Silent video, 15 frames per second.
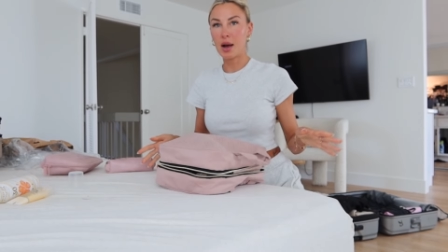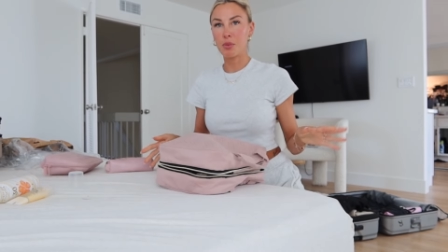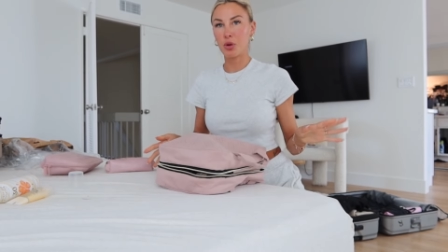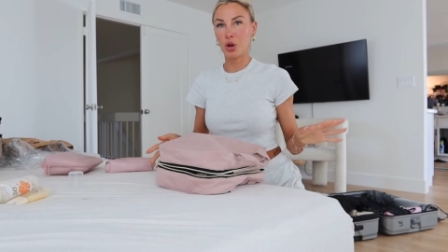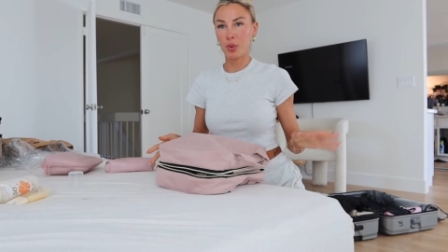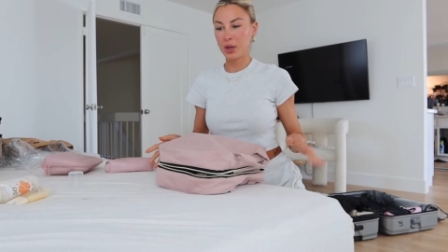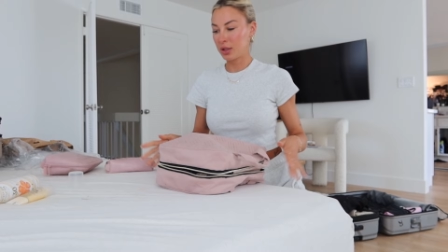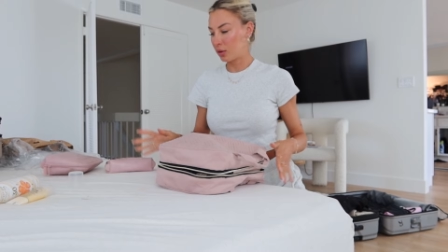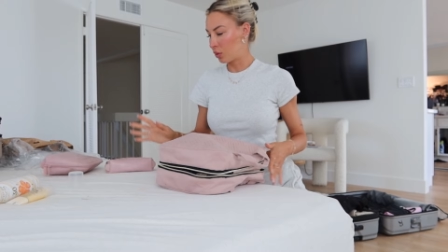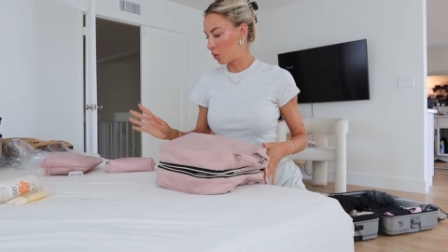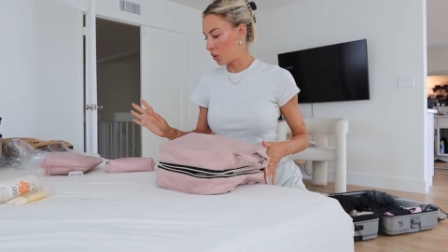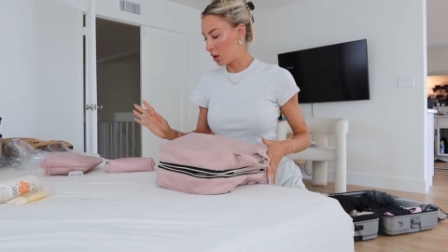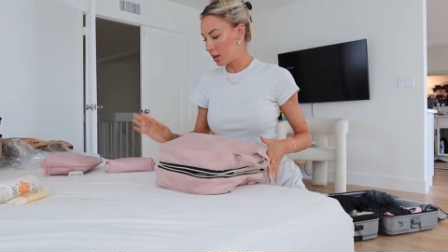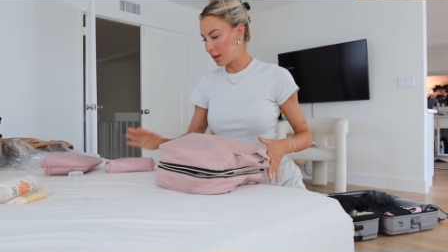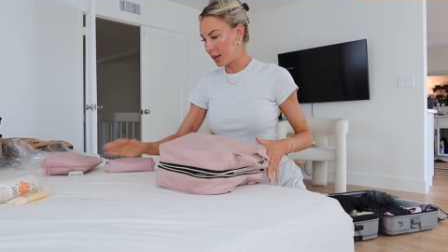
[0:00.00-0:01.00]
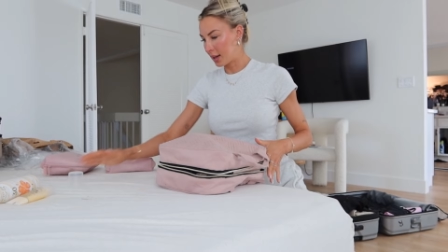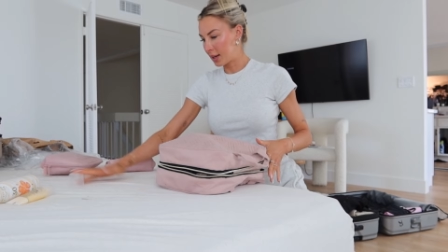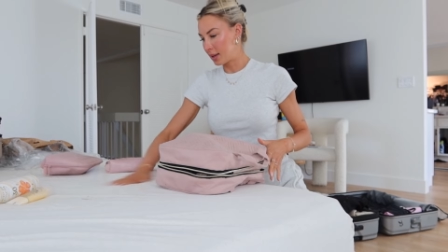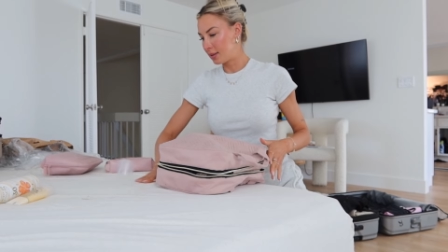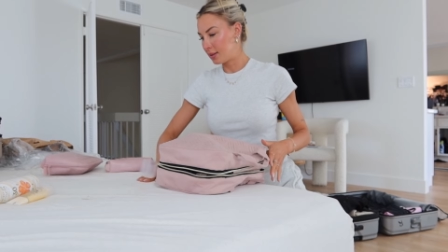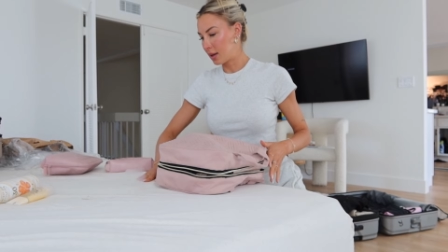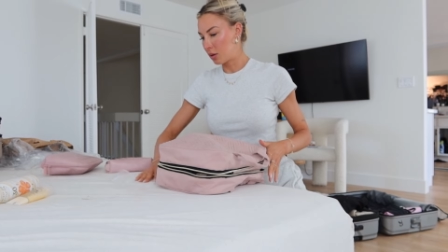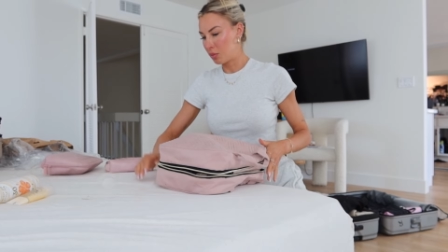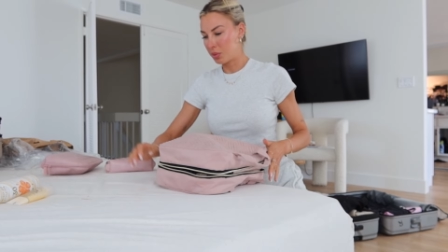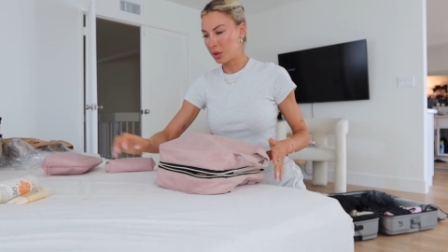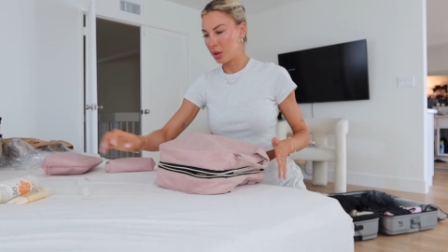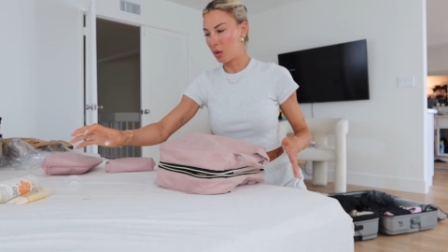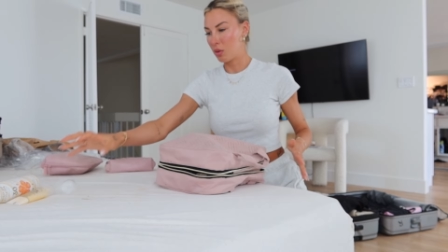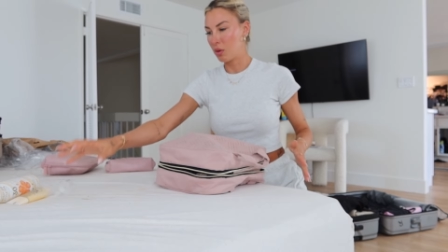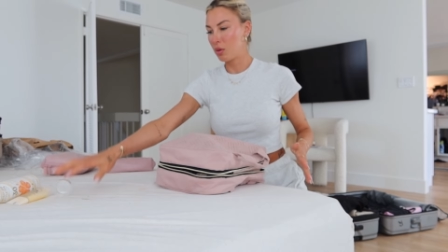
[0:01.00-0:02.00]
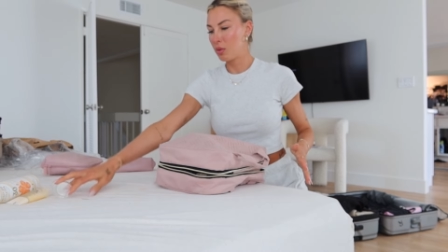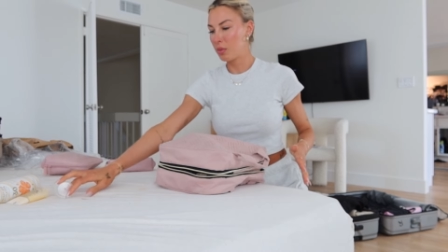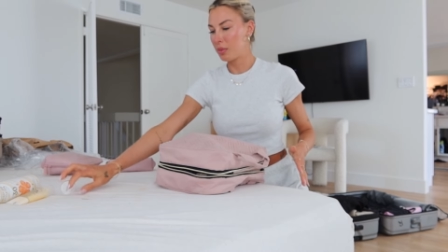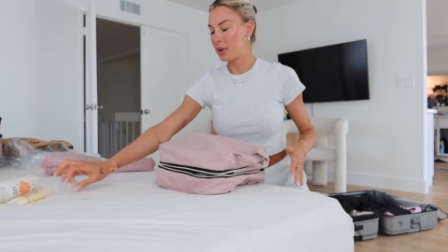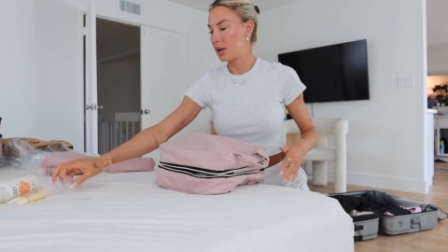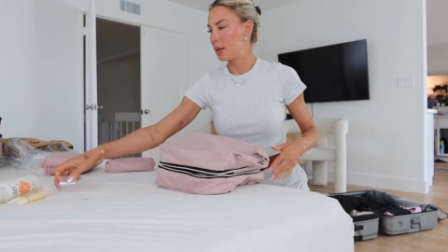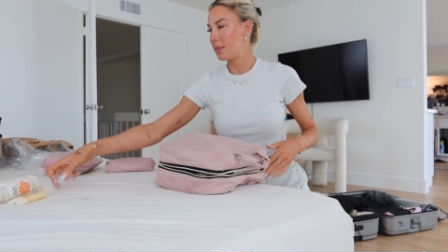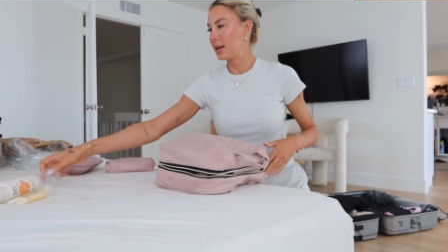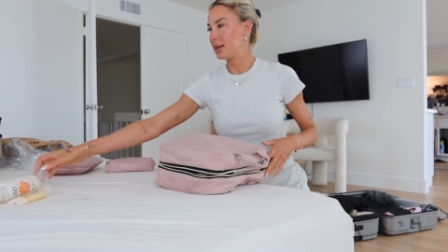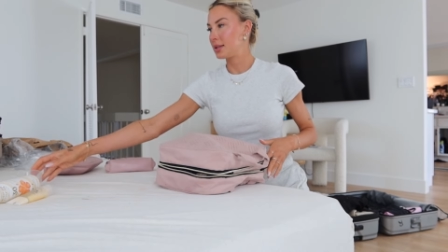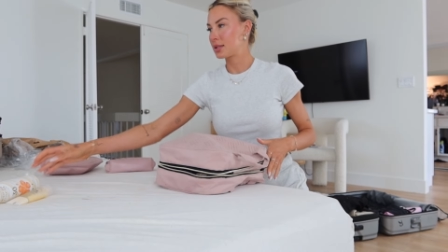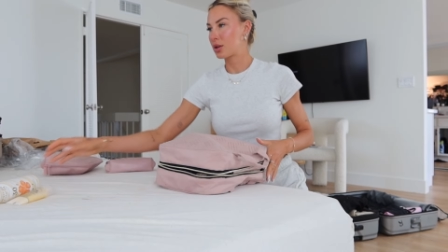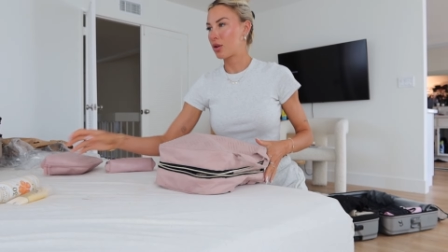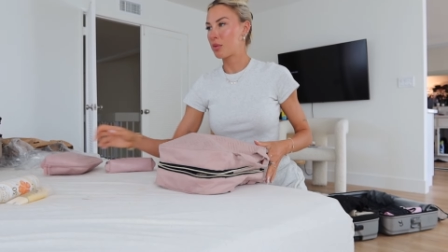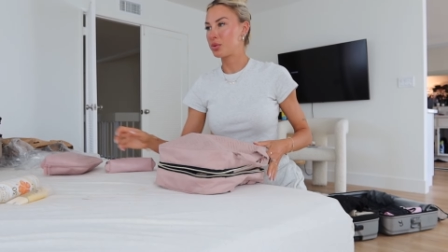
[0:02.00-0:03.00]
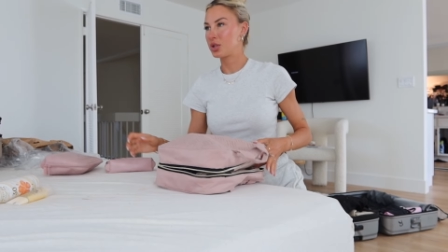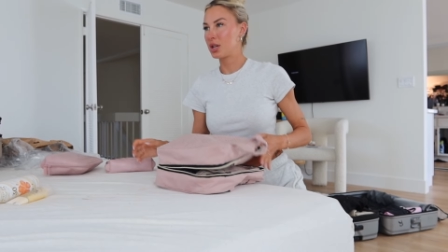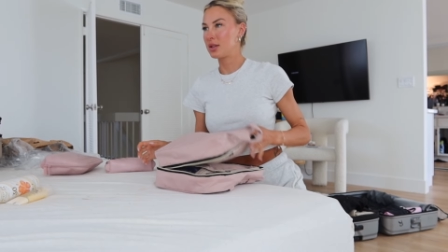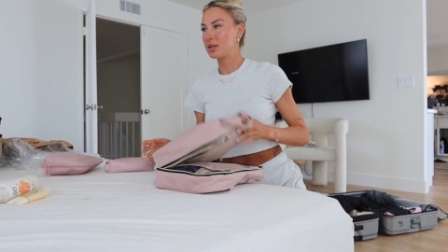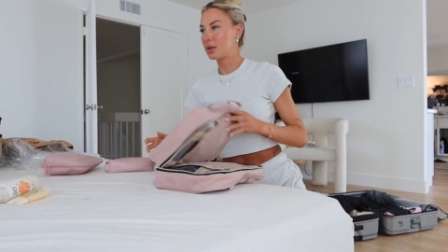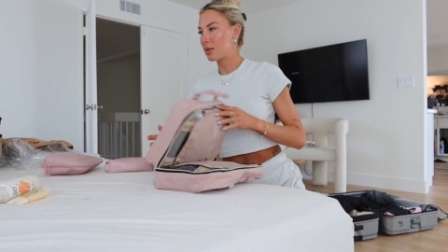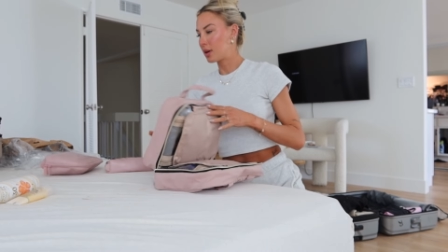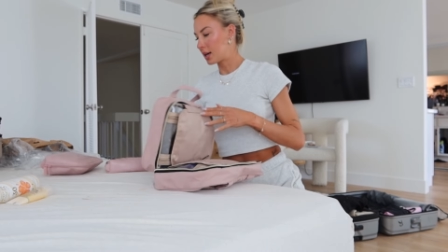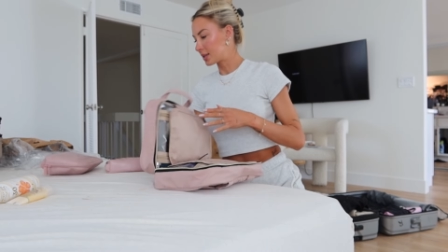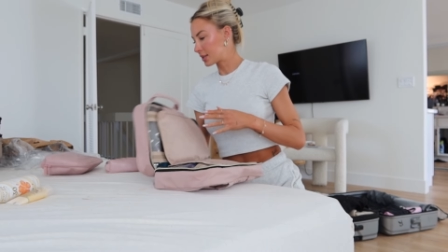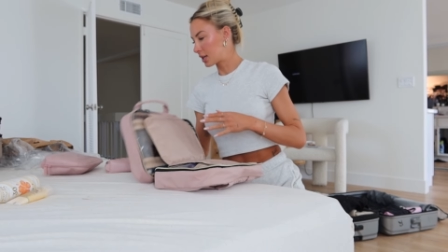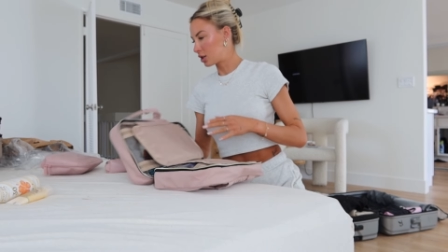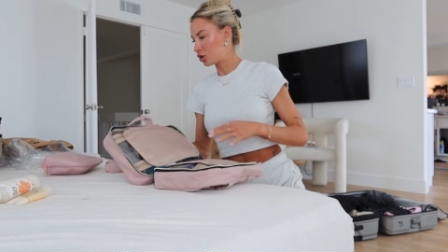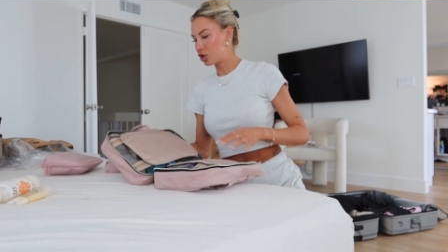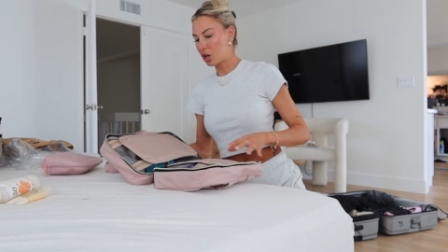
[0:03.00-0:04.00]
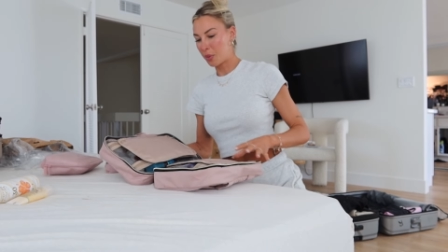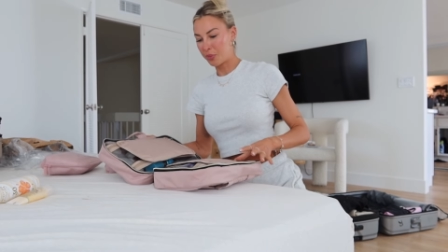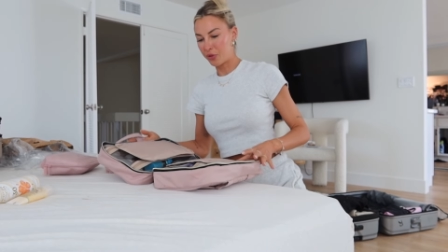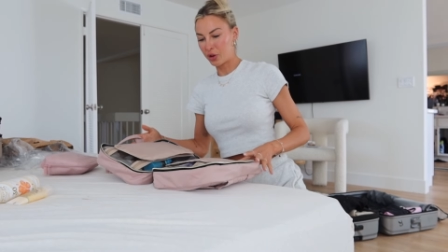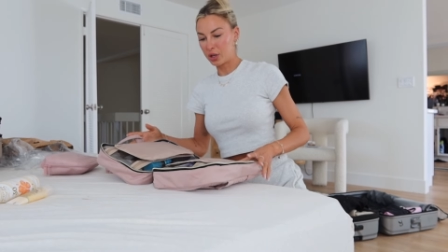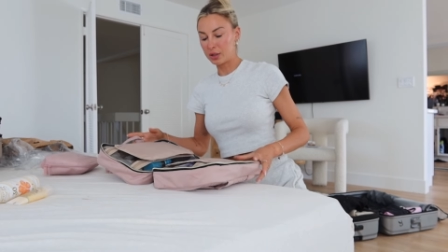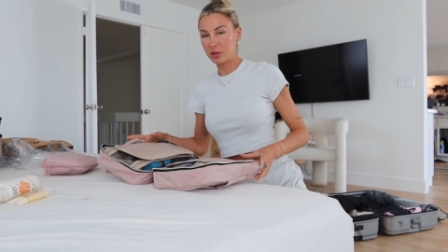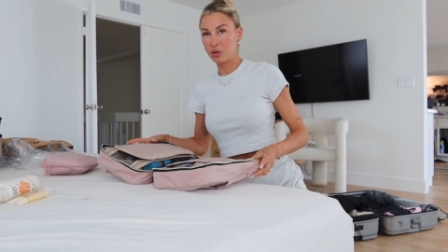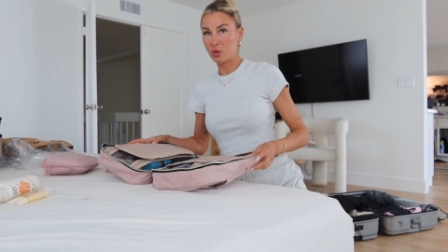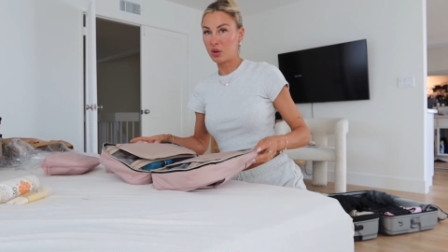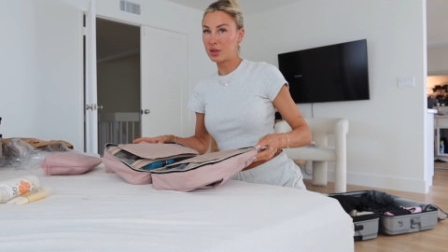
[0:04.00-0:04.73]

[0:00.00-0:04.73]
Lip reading: I'm going to link it down below in my description so you guys can shop for it too,